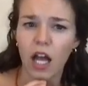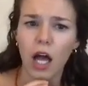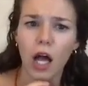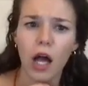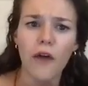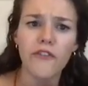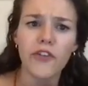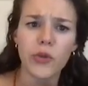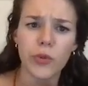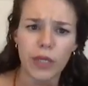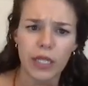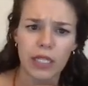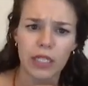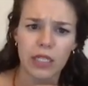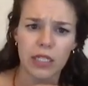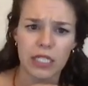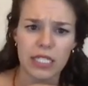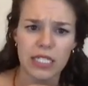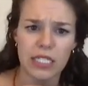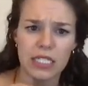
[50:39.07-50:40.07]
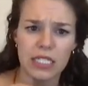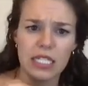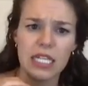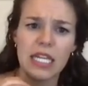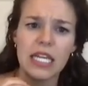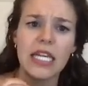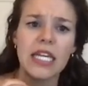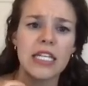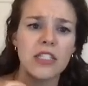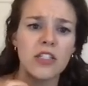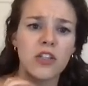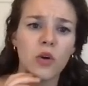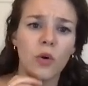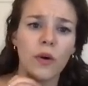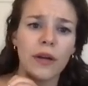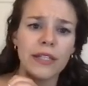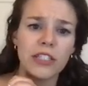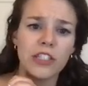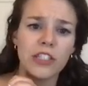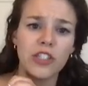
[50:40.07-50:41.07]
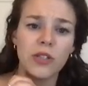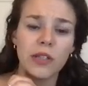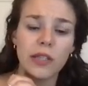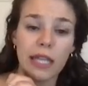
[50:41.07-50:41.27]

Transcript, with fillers: of New England is going to